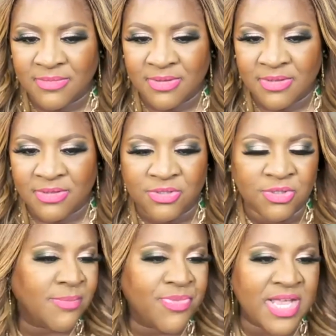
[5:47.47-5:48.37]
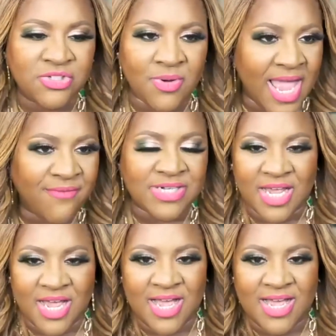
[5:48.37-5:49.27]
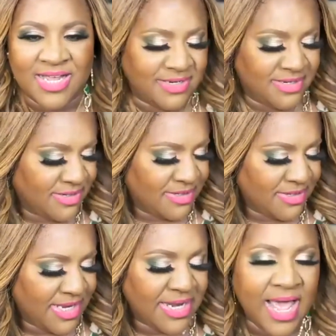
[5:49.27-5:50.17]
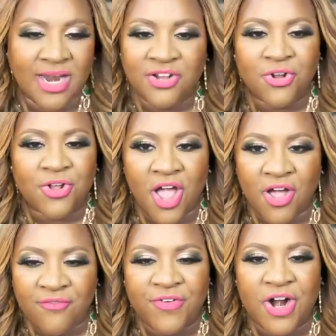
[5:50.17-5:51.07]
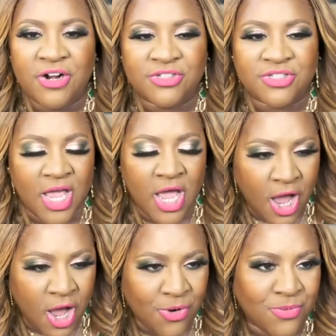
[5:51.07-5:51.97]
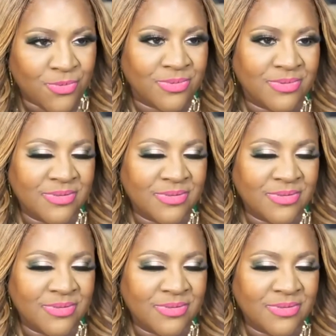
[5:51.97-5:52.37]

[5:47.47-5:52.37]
Do some things you haven't done. Get out of your comfort zone.